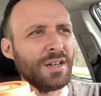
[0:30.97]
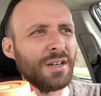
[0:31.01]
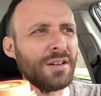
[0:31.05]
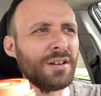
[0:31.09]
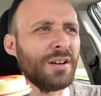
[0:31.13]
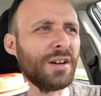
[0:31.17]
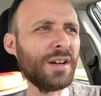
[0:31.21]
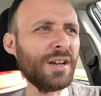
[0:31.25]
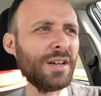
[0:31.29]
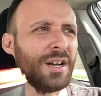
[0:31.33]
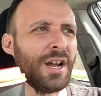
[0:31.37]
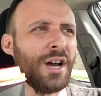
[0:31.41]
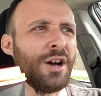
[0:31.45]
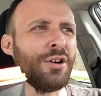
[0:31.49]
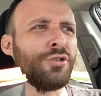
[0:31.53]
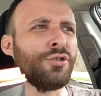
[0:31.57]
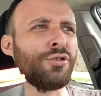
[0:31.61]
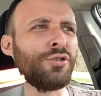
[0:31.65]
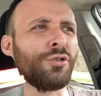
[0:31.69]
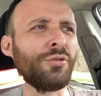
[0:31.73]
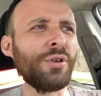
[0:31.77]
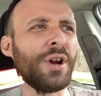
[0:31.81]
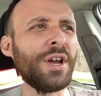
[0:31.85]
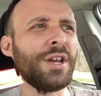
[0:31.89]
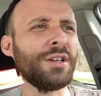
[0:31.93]
All right, how
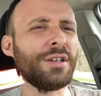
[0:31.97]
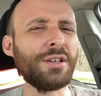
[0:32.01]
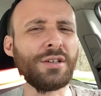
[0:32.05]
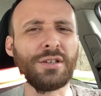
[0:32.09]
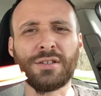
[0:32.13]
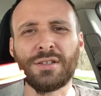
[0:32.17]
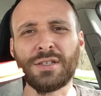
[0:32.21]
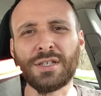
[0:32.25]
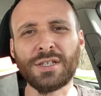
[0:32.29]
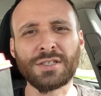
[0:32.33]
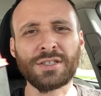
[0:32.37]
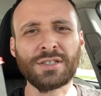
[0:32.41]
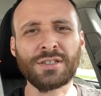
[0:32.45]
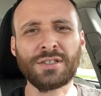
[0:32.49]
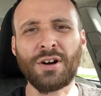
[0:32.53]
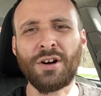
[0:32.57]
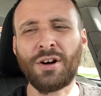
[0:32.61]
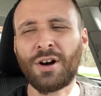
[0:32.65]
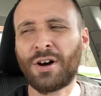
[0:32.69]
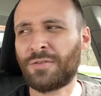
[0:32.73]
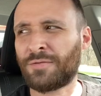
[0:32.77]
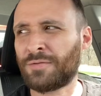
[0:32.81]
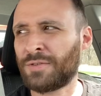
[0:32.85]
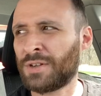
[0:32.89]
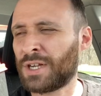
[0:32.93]
great could this
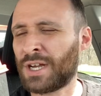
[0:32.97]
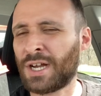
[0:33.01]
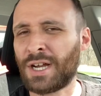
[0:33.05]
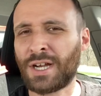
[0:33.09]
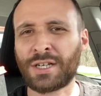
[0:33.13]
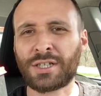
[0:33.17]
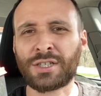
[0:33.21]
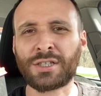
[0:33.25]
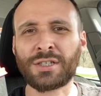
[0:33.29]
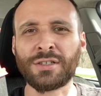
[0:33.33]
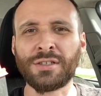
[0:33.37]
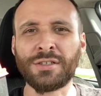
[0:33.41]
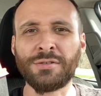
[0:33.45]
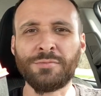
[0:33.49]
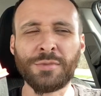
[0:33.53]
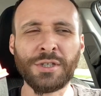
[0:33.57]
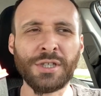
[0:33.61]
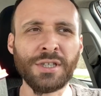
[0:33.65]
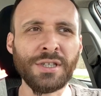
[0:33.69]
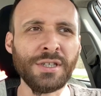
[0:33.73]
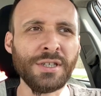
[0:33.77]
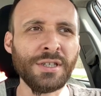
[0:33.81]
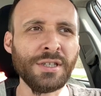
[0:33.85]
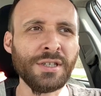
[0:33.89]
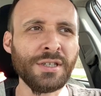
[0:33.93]
coffee actually
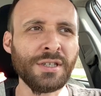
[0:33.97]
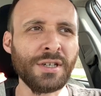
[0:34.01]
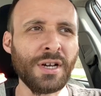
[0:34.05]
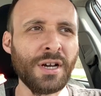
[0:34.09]
be?